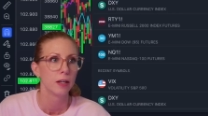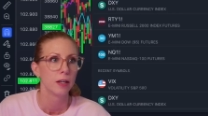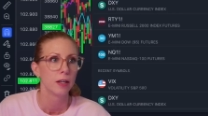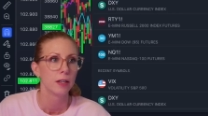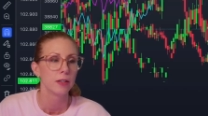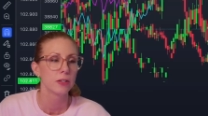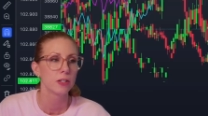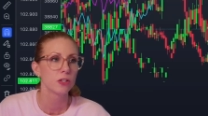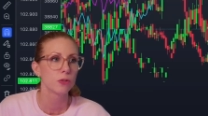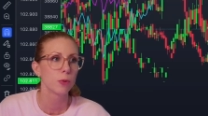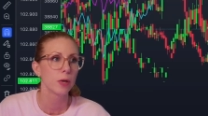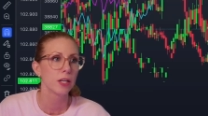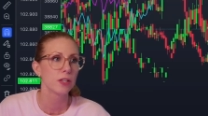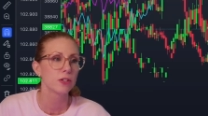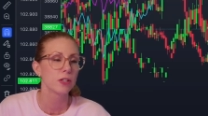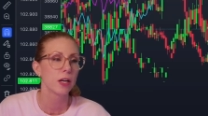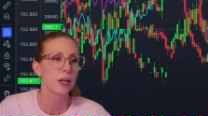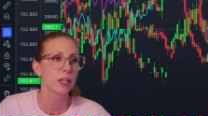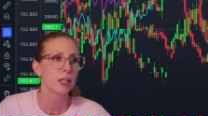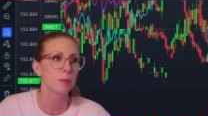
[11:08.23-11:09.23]
This is what I was
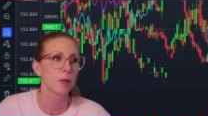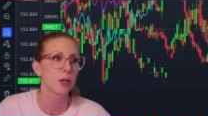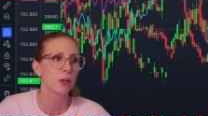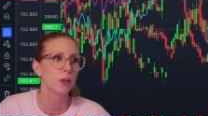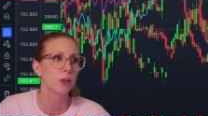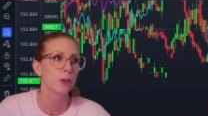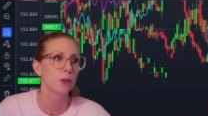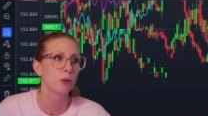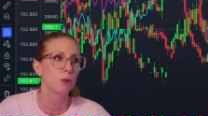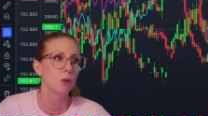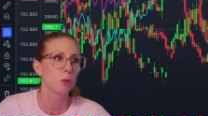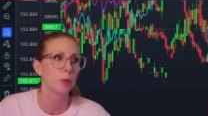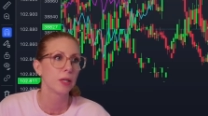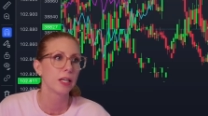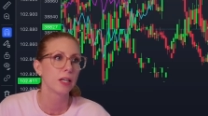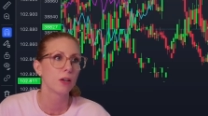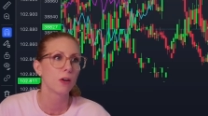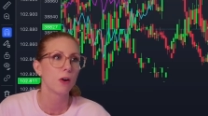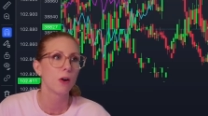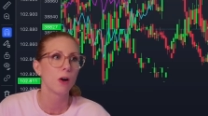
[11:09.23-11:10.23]
talking about earlier where we
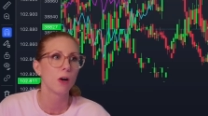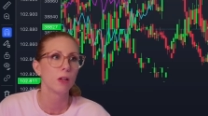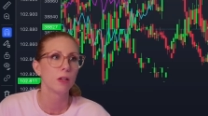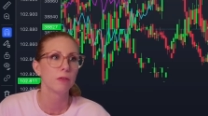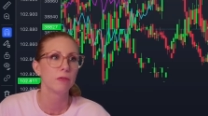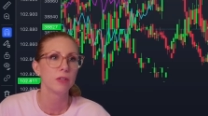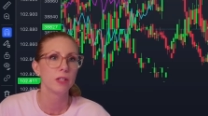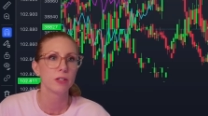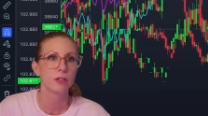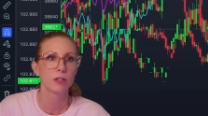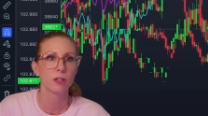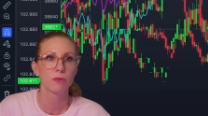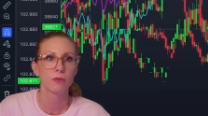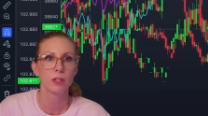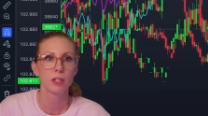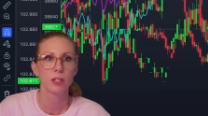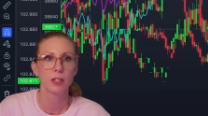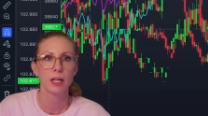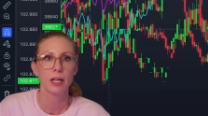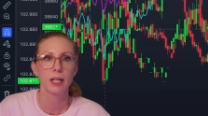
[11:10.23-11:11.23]
get all of these
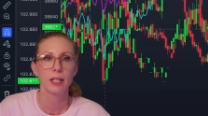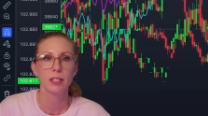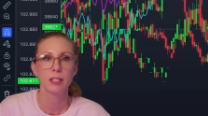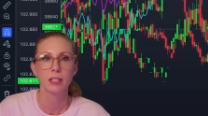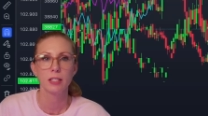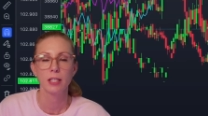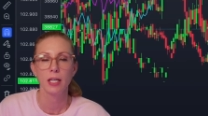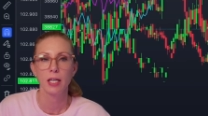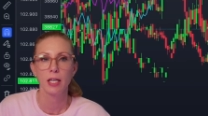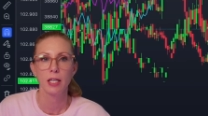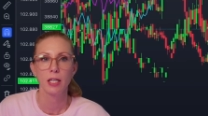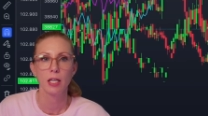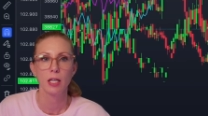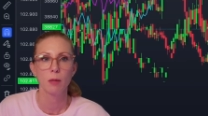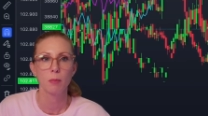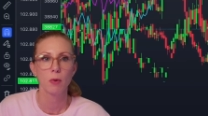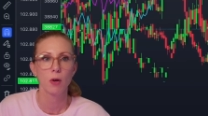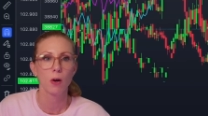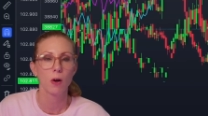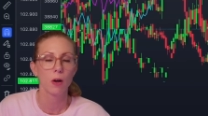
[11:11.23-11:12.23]
different lines taking up
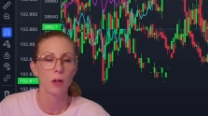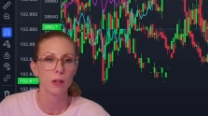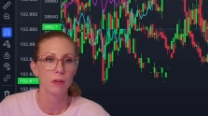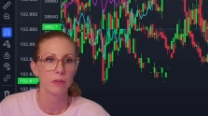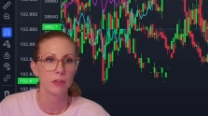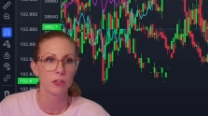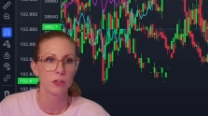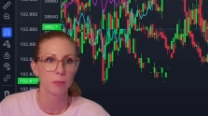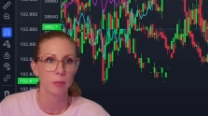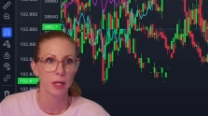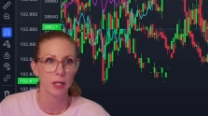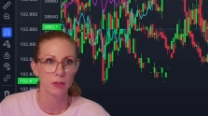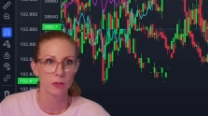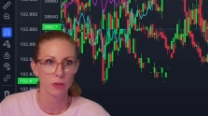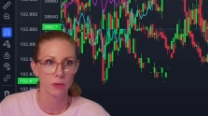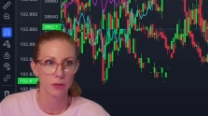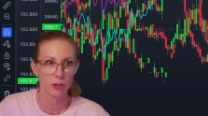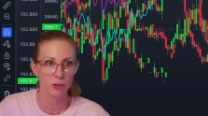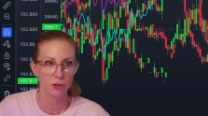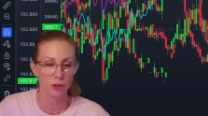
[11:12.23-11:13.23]
all of the space
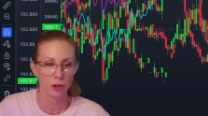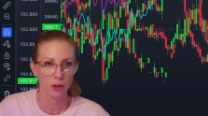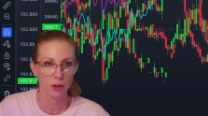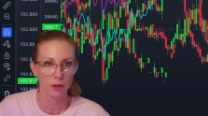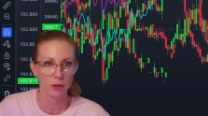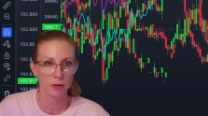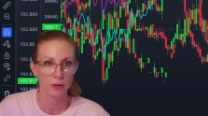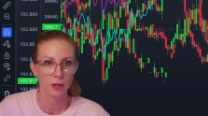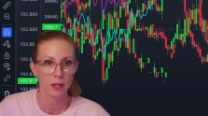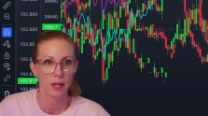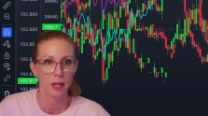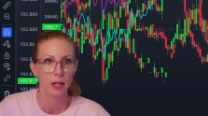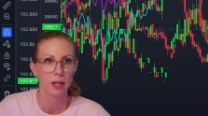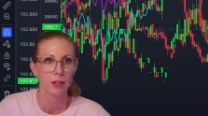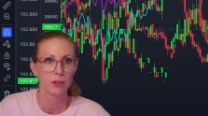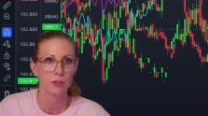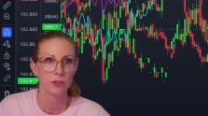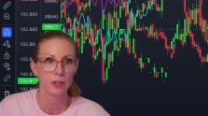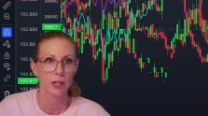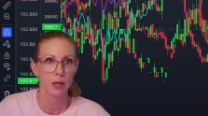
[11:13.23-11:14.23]
on the chart.
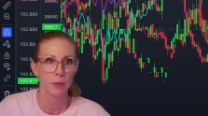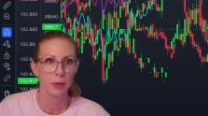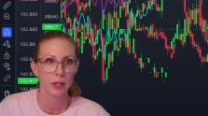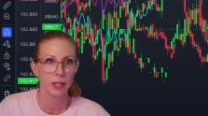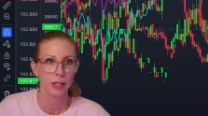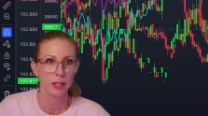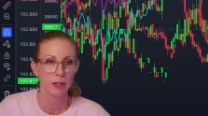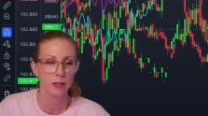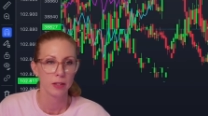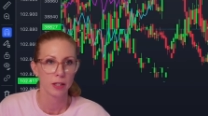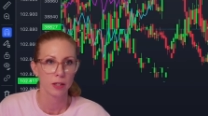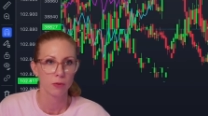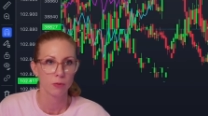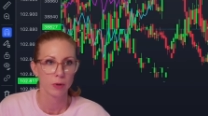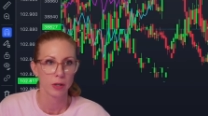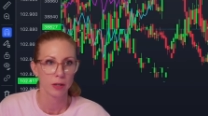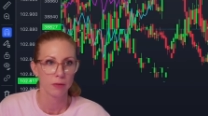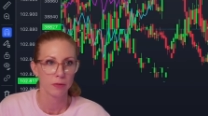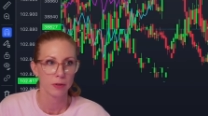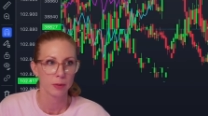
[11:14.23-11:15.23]
So now we need to get
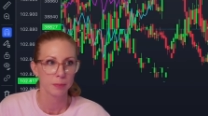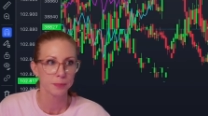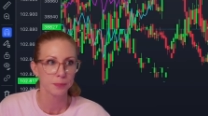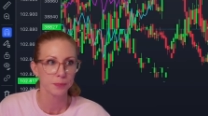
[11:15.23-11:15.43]
rid of them.